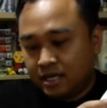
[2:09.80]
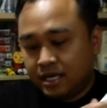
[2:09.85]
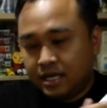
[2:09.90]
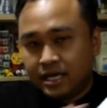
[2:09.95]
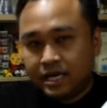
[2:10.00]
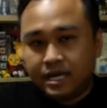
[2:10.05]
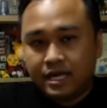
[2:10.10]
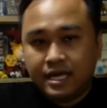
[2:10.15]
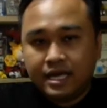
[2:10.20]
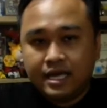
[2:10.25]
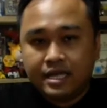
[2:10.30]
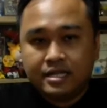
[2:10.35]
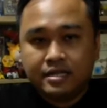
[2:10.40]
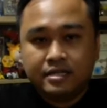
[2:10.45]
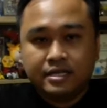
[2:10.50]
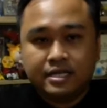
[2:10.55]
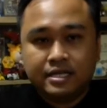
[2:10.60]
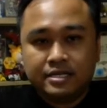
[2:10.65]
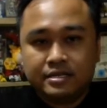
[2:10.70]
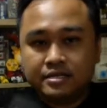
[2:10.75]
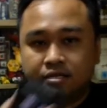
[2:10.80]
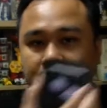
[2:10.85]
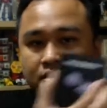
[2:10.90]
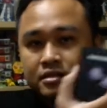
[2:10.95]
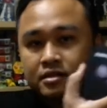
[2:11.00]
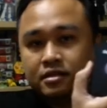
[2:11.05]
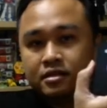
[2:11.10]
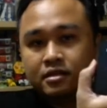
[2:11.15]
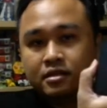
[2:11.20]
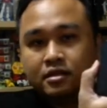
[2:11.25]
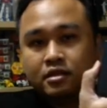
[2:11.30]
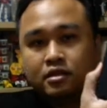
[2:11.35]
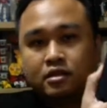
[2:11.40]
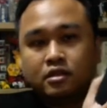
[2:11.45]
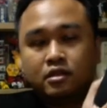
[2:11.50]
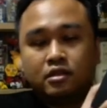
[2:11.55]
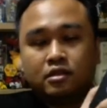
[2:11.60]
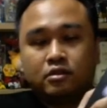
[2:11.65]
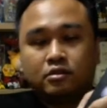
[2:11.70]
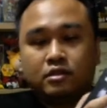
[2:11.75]
and this
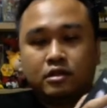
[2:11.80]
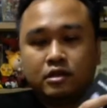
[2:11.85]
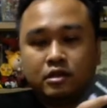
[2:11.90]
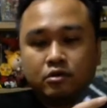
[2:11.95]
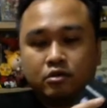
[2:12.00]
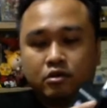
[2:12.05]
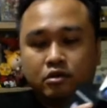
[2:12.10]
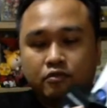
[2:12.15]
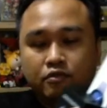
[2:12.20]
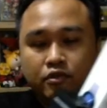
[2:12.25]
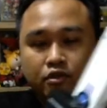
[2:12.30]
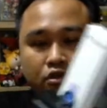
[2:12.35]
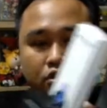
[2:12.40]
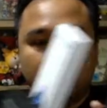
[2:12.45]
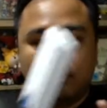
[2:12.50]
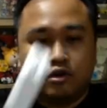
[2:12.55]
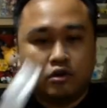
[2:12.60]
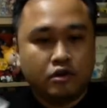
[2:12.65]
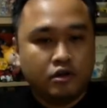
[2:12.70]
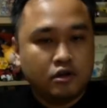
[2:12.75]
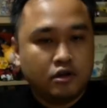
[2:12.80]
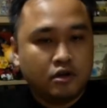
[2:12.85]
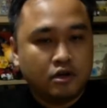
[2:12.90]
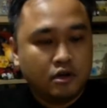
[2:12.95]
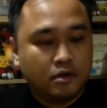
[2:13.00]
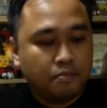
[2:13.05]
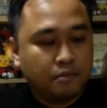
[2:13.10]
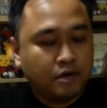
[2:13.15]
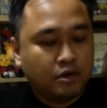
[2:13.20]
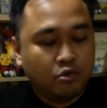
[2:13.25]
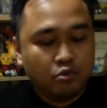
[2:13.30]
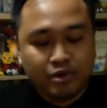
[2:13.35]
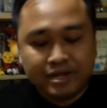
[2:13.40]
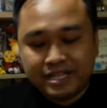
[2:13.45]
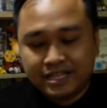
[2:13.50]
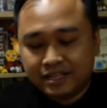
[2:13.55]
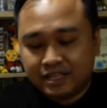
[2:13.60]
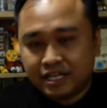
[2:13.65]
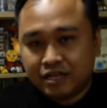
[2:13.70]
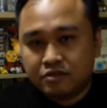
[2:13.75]
for about
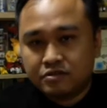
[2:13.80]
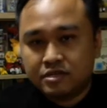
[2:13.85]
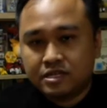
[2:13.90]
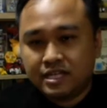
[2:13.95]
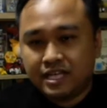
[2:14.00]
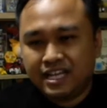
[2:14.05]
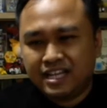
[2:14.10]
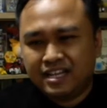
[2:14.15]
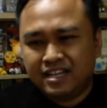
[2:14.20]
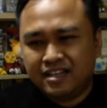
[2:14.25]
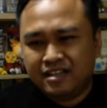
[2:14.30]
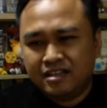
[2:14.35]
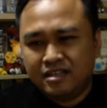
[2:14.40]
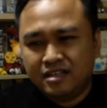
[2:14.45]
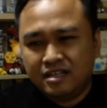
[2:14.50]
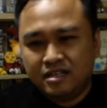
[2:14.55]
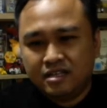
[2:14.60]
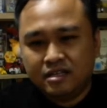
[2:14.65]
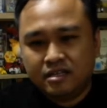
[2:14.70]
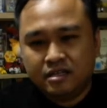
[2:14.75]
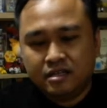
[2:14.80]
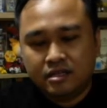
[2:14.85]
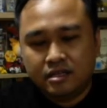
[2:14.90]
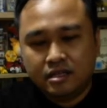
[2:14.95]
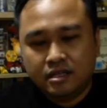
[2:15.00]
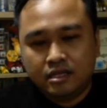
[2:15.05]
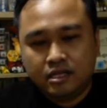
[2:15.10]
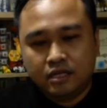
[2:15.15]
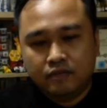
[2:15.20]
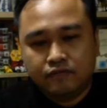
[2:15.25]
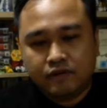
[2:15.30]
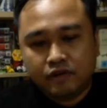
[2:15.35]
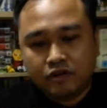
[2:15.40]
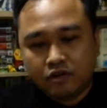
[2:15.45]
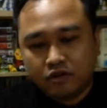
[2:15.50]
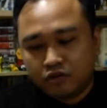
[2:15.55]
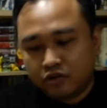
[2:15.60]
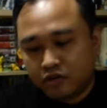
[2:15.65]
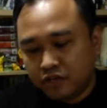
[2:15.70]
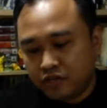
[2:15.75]
1,008. If I'm not
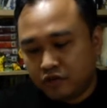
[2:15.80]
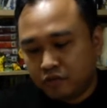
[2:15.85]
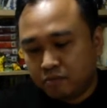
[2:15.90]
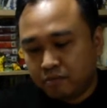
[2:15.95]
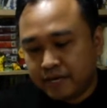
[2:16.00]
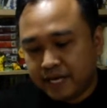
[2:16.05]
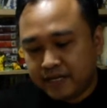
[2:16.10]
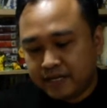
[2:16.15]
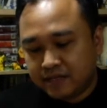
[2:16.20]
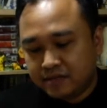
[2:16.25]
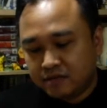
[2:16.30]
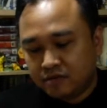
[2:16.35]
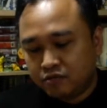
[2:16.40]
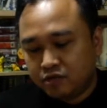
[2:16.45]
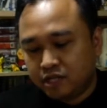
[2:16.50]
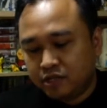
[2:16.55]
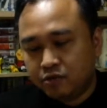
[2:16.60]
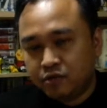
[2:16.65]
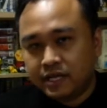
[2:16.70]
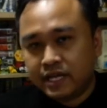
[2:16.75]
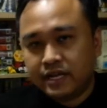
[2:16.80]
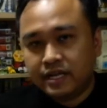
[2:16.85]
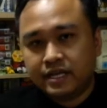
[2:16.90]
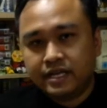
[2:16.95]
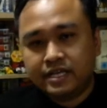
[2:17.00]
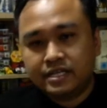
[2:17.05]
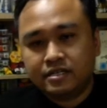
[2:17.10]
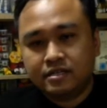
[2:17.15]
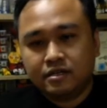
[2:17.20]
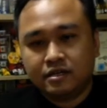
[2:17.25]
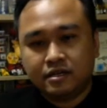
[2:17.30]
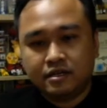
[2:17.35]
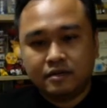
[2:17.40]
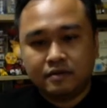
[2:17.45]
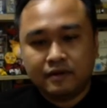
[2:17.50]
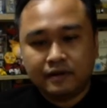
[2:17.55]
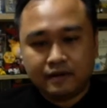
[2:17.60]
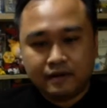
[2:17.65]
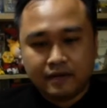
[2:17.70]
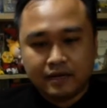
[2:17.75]
wrong, you buy these three together is
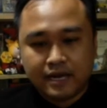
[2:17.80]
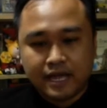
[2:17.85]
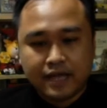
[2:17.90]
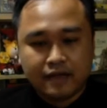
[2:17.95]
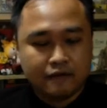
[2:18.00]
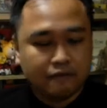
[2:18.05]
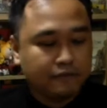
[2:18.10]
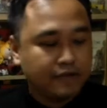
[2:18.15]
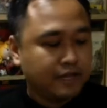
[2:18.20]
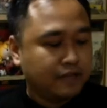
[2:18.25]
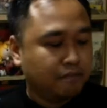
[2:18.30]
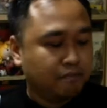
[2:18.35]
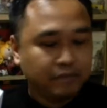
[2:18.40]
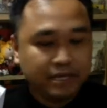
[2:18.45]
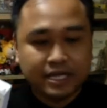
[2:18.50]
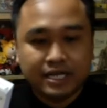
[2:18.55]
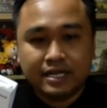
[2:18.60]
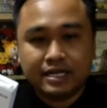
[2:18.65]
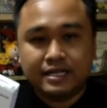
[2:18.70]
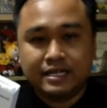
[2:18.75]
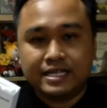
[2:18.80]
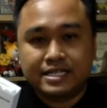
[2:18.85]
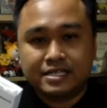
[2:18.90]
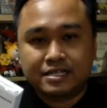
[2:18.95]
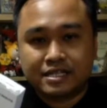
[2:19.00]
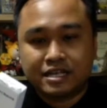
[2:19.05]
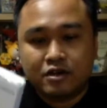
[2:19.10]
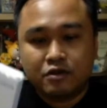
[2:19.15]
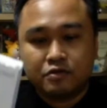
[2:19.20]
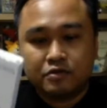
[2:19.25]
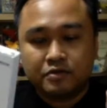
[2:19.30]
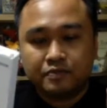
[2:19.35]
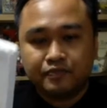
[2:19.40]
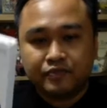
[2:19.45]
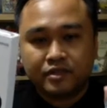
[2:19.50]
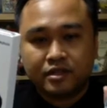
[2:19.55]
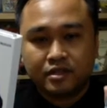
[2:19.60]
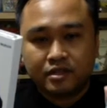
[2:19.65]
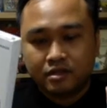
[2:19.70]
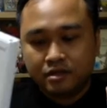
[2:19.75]
like a very big discount,
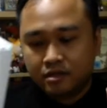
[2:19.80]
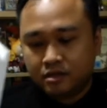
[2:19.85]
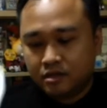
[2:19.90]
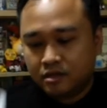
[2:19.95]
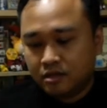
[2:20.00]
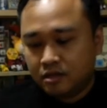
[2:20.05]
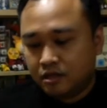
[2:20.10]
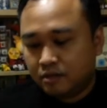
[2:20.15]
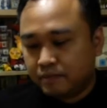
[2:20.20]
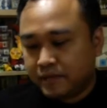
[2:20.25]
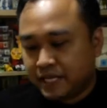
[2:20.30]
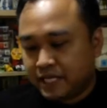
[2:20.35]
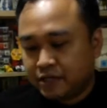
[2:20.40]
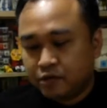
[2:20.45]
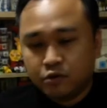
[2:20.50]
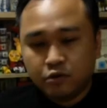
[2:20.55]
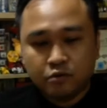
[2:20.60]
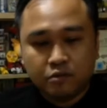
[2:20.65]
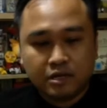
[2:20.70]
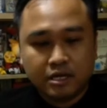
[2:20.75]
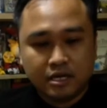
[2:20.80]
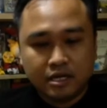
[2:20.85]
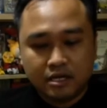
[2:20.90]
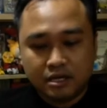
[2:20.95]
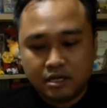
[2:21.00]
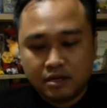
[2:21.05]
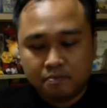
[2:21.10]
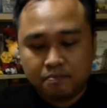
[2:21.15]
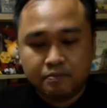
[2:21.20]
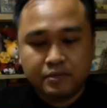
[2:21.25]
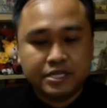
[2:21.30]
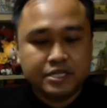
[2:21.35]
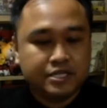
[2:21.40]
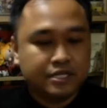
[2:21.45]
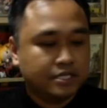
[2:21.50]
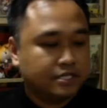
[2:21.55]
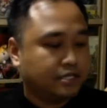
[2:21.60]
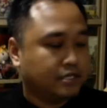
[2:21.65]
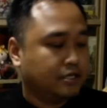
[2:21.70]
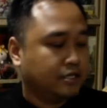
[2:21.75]
a very good
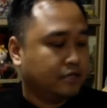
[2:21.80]
purchase.